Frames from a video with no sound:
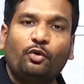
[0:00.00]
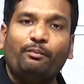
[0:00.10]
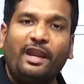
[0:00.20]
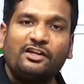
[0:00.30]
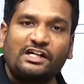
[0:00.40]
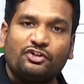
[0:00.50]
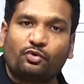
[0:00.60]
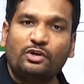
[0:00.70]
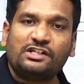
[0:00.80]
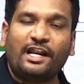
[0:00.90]
to make such
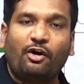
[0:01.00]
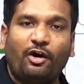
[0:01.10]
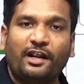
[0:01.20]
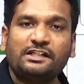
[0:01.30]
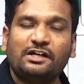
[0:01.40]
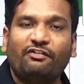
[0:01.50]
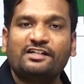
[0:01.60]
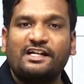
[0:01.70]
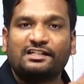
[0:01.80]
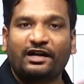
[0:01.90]
rules and orders
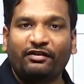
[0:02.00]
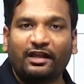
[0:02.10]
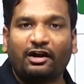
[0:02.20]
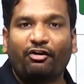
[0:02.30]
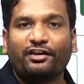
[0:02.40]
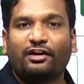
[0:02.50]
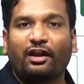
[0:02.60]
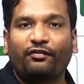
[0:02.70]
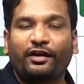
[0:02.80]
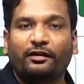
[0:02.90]
was rested with the Governor
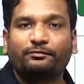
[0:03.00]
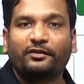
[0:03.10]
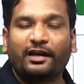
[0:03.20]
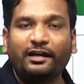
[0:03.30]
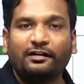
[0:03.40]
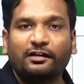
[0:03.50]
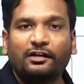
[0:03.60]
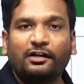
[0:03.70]
General of India, right?